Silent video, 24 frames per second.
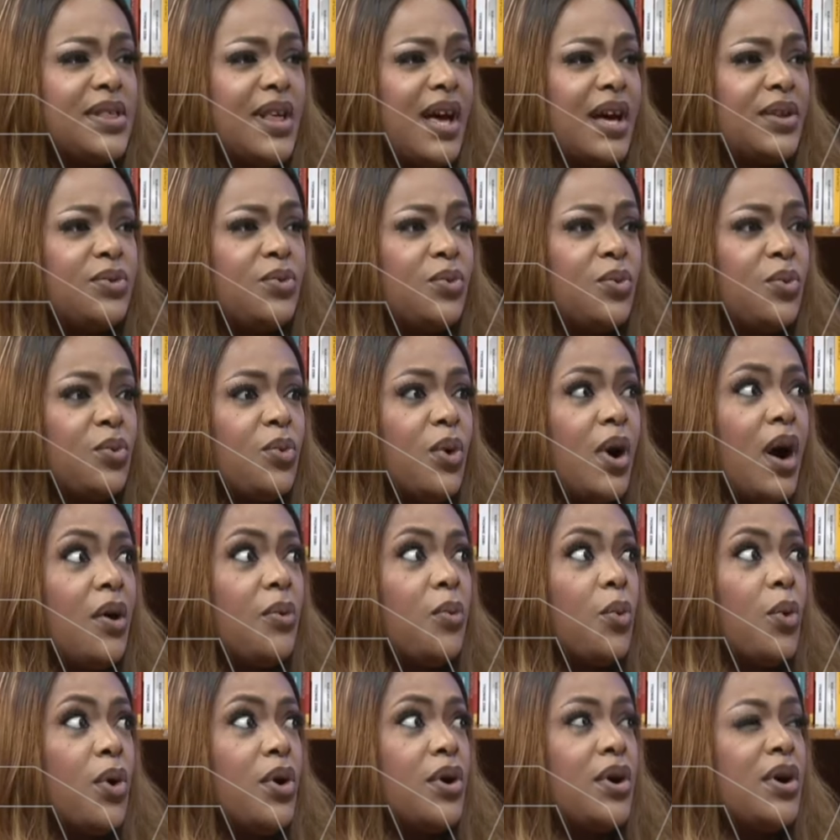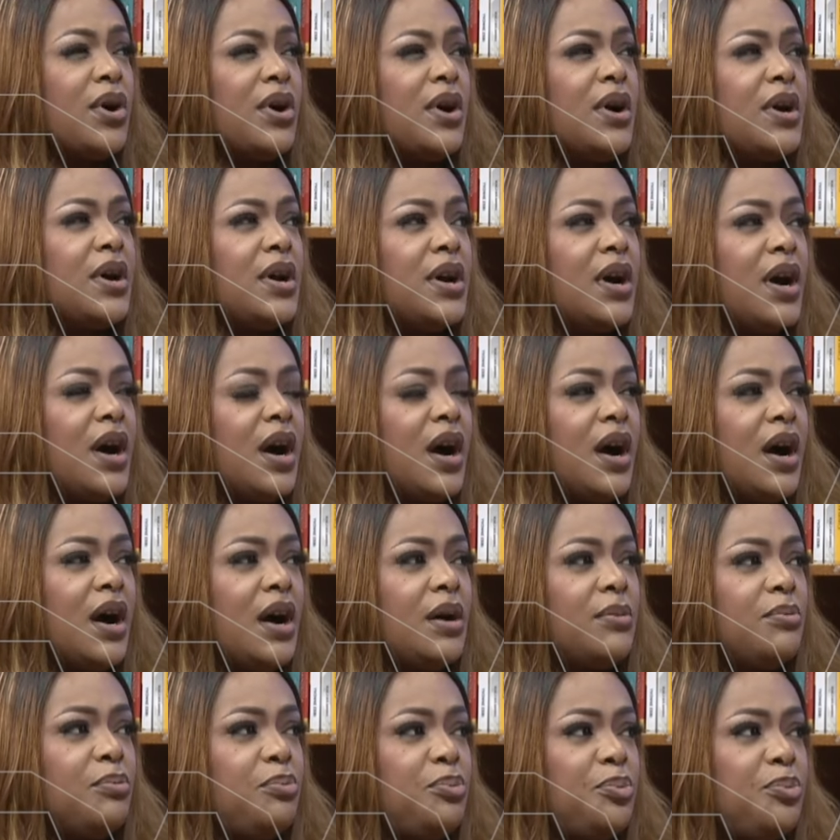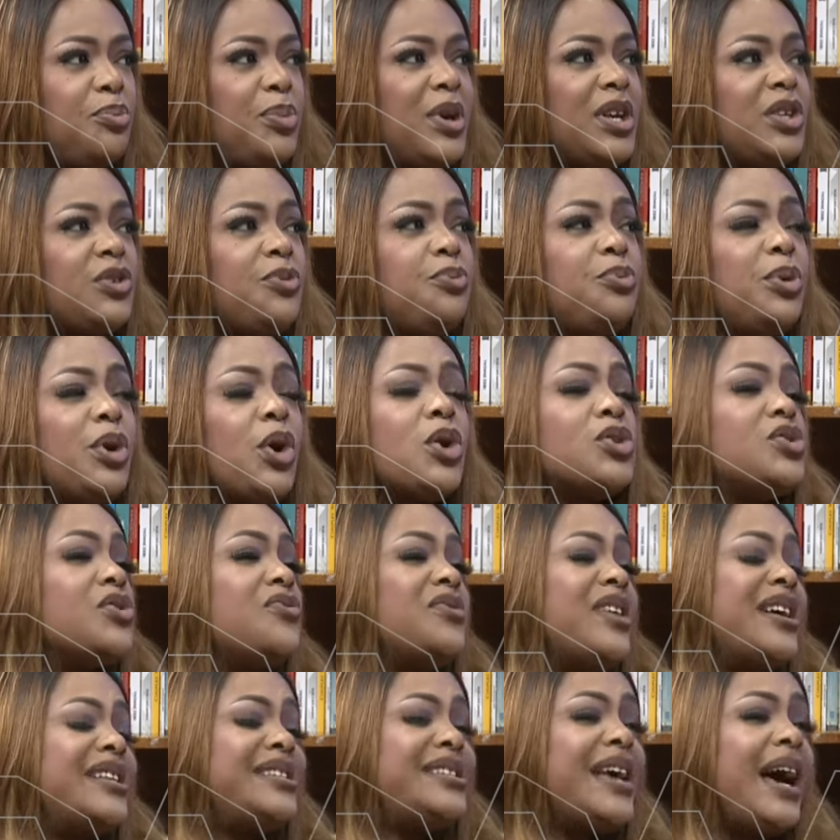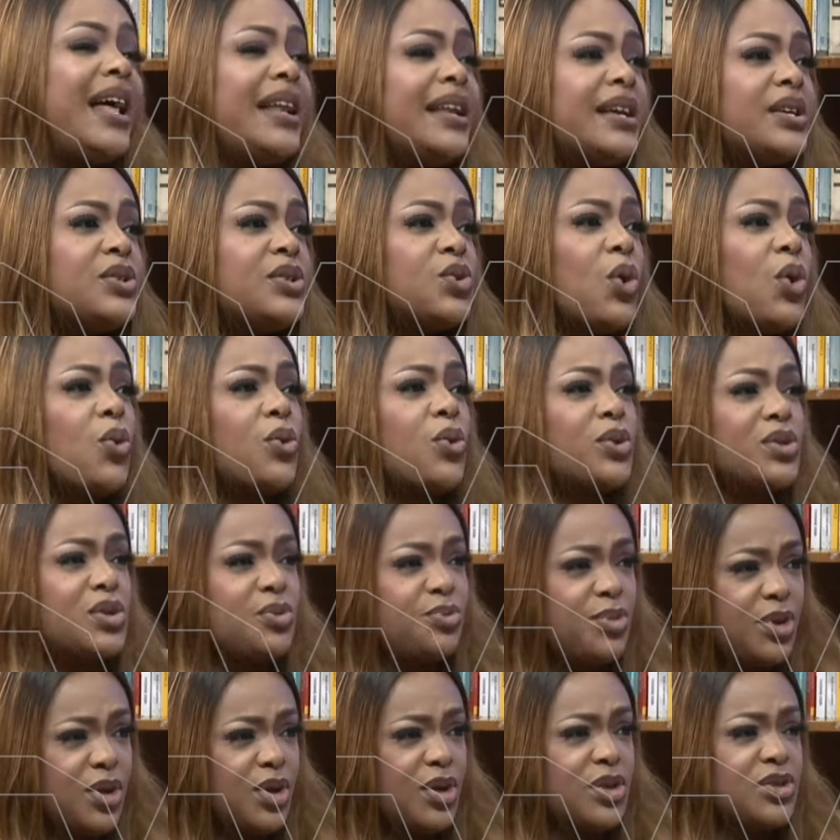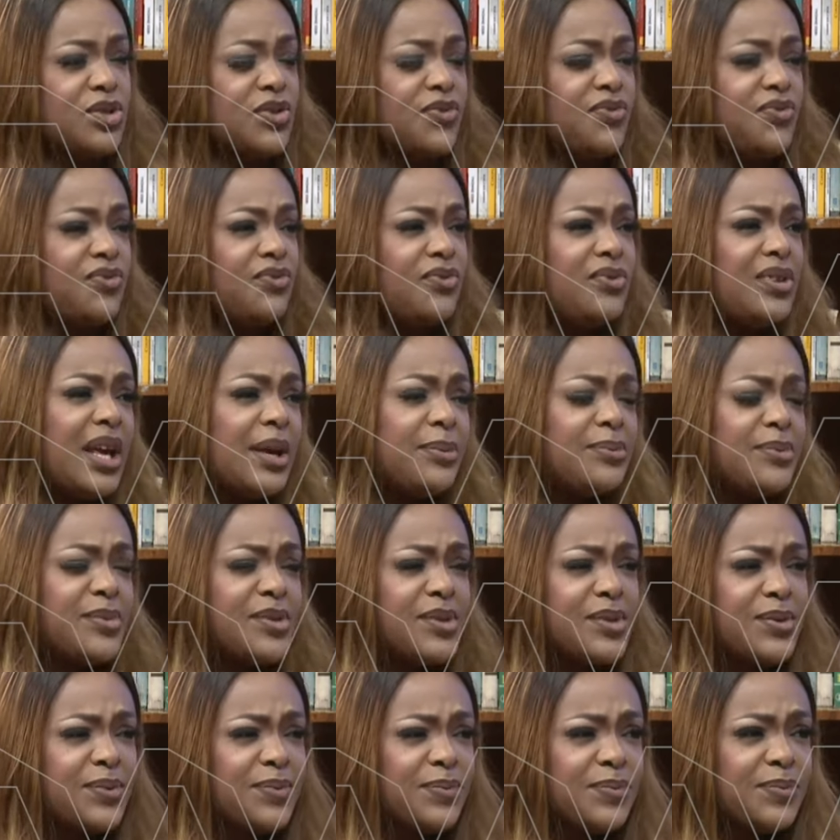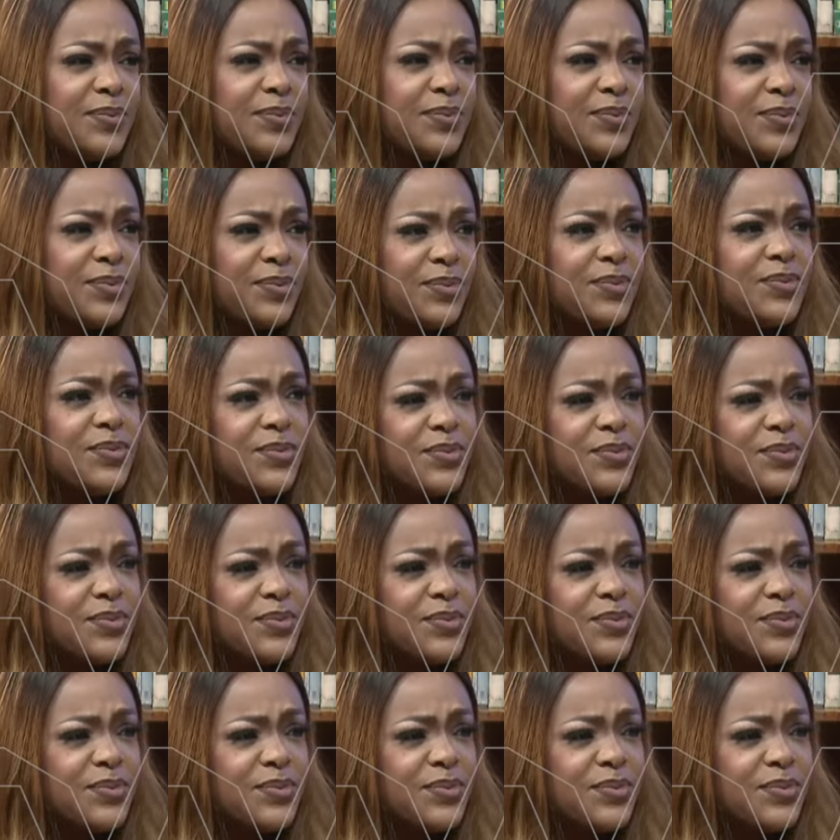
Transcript: that were um, picked because of their talent, or was it because of names? No, no, no.